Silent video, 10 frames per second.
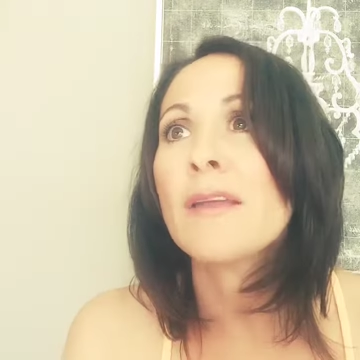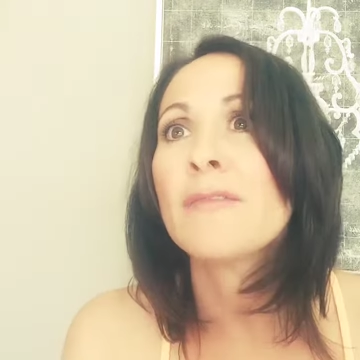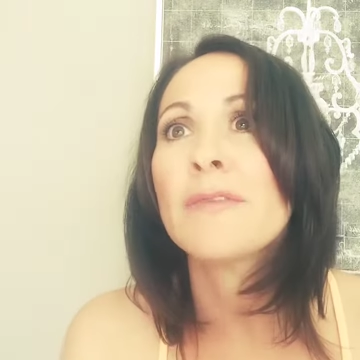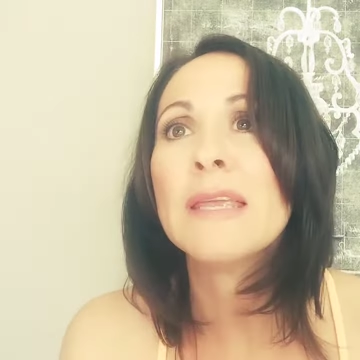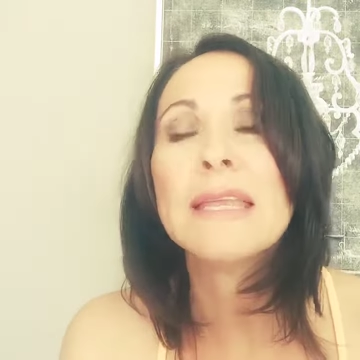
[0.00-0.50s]

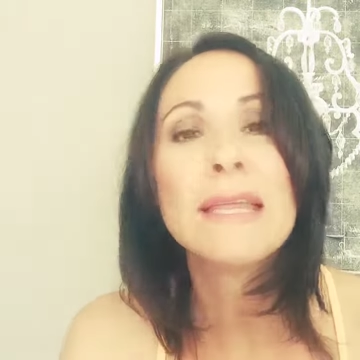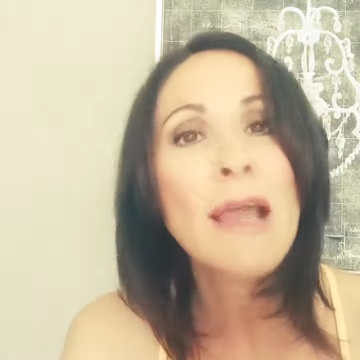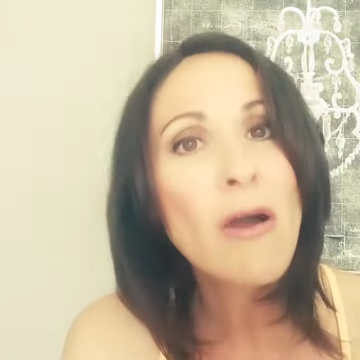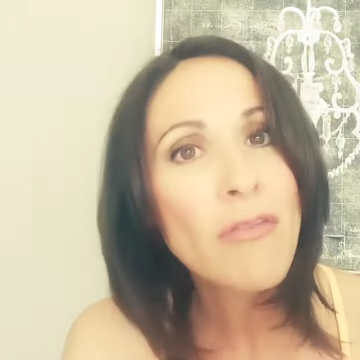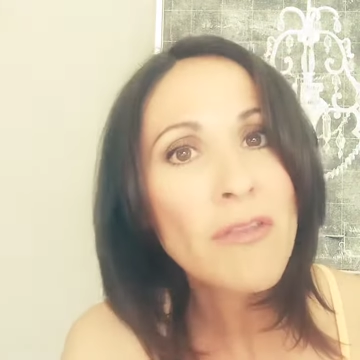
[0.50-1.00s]
if eating
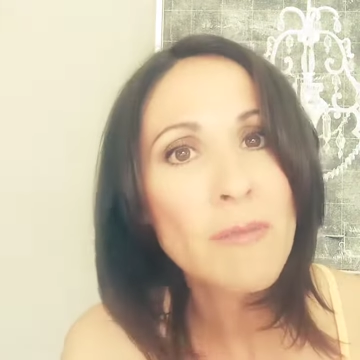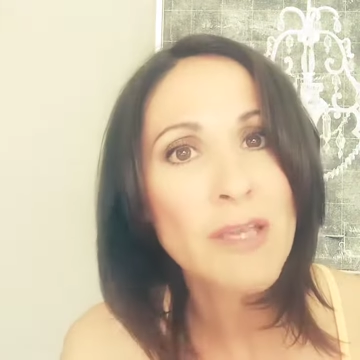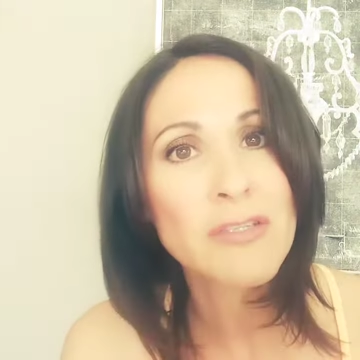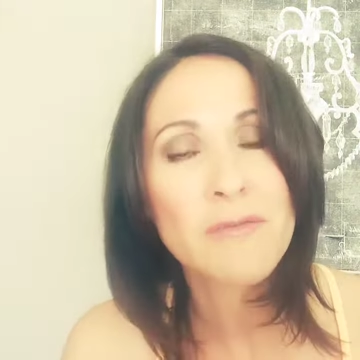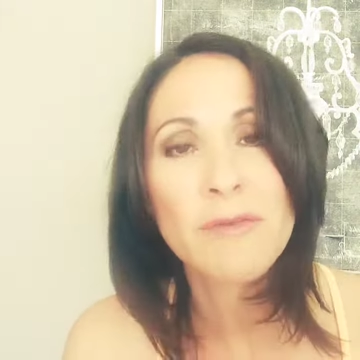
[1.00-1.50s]
healthy
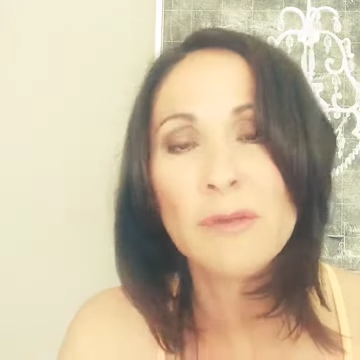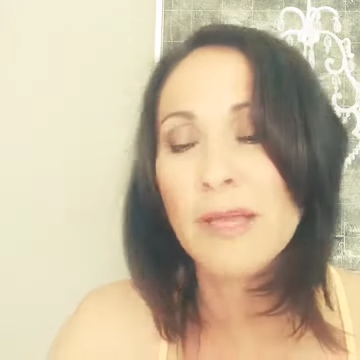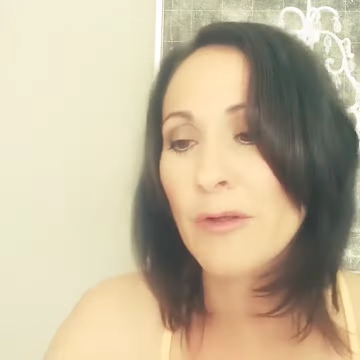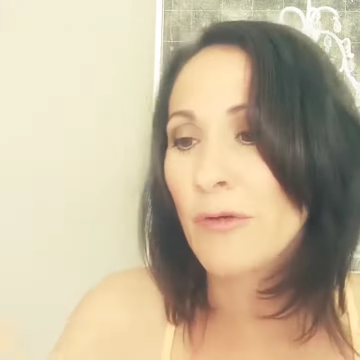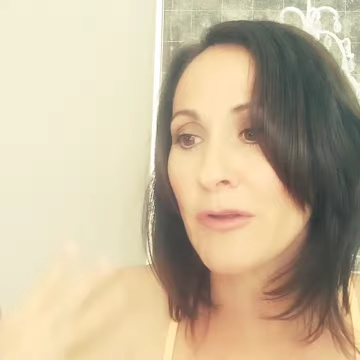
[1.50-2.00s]
makes you feel
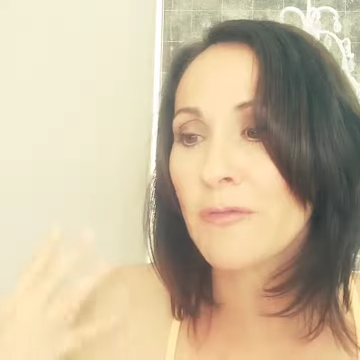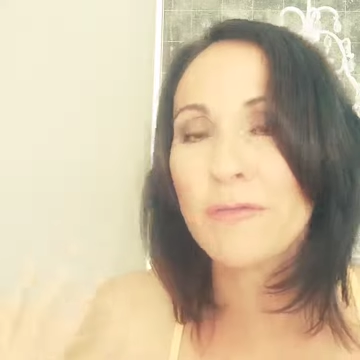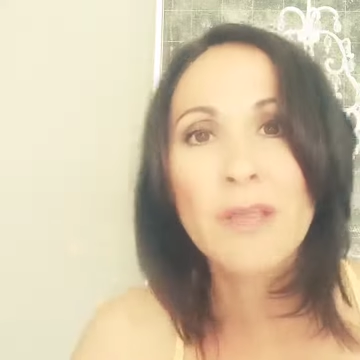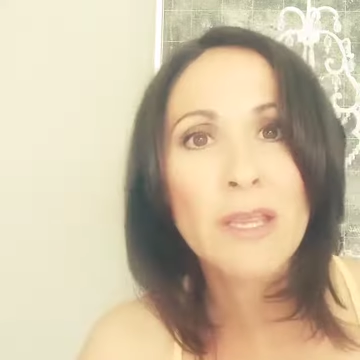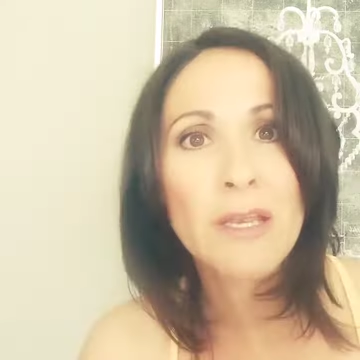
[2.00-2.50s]
lighter on your
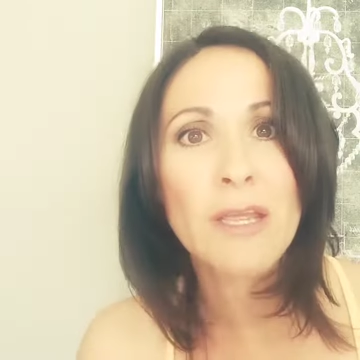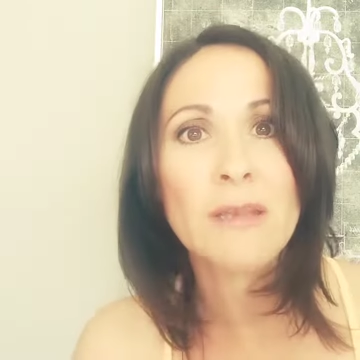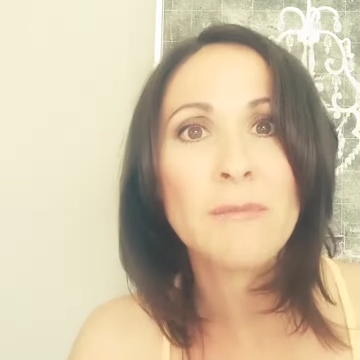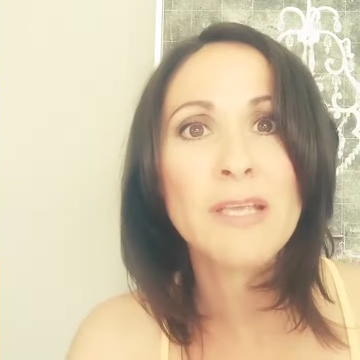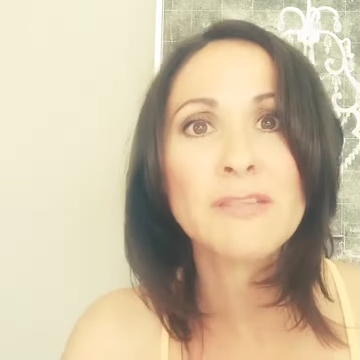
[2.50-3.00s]
feet
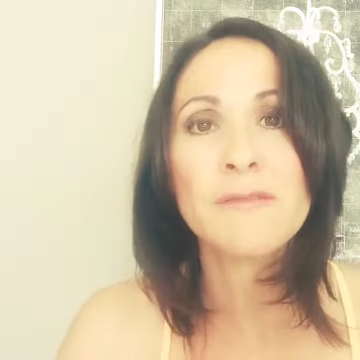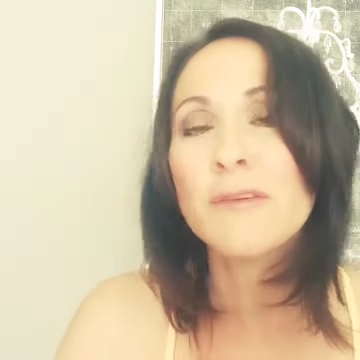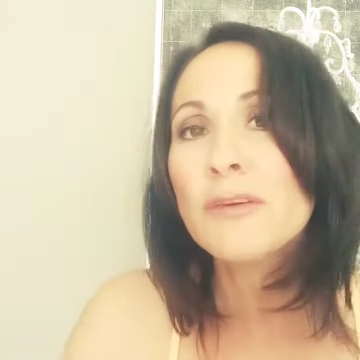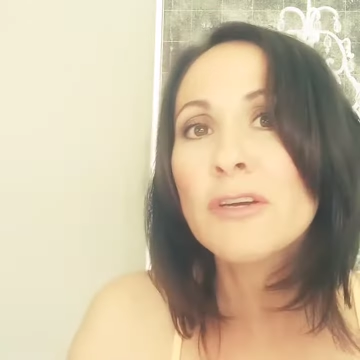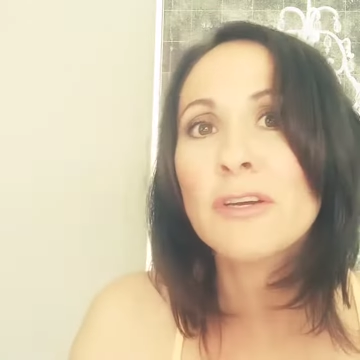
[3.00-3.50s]
and it makes you
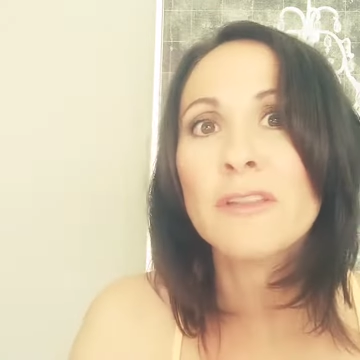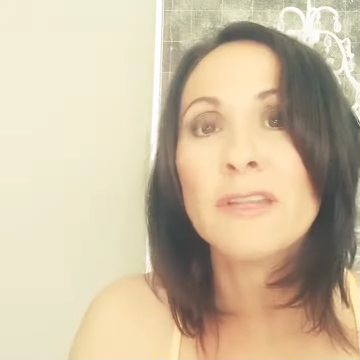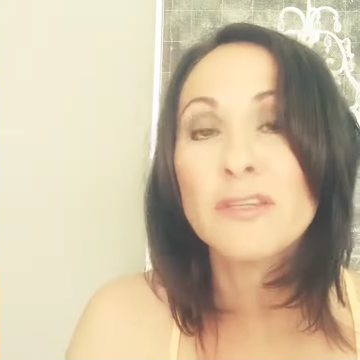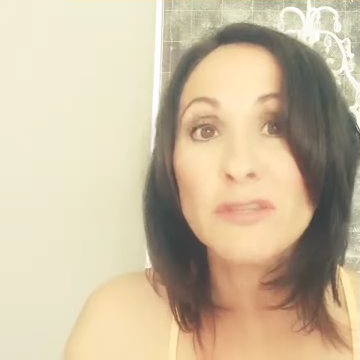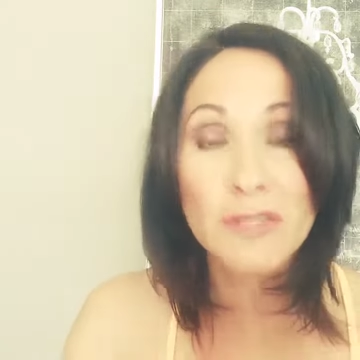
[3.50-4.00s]
feel good,
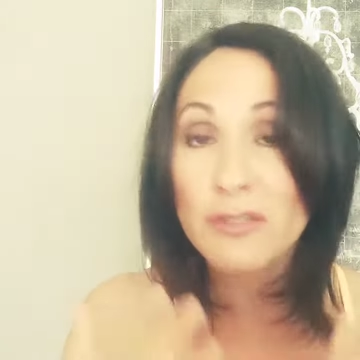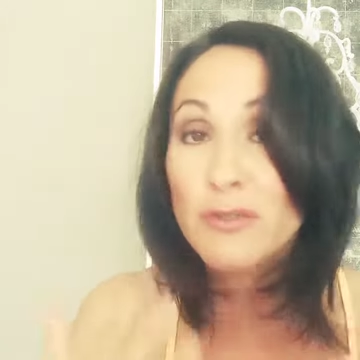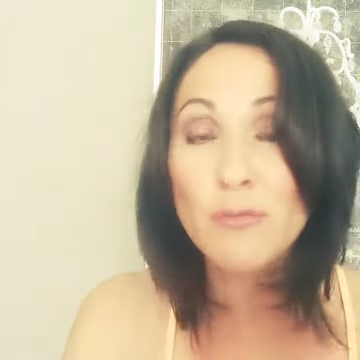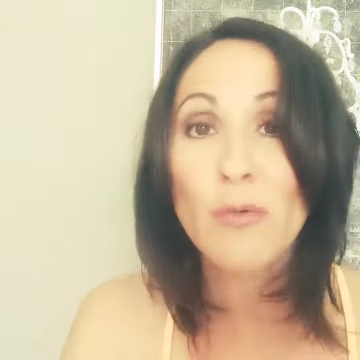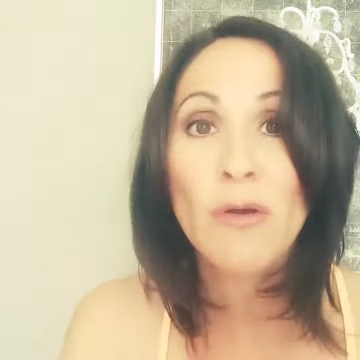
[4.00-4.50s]
then then
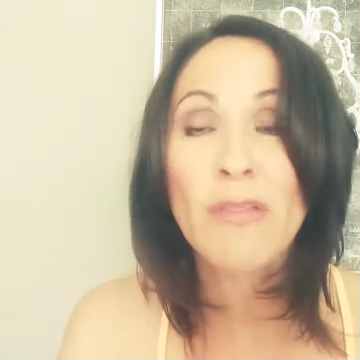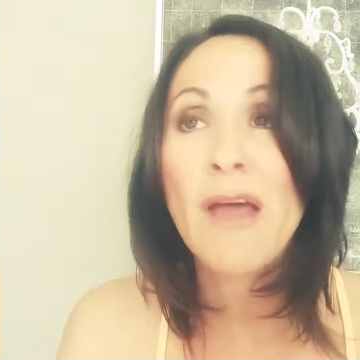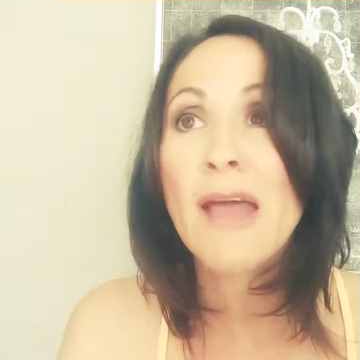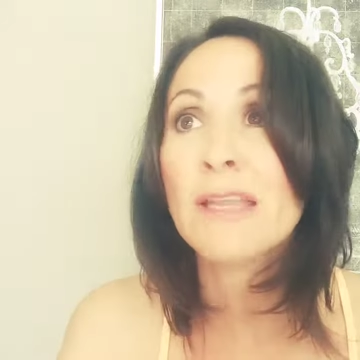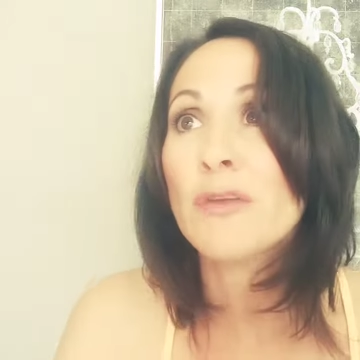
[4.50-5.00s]
do more of that.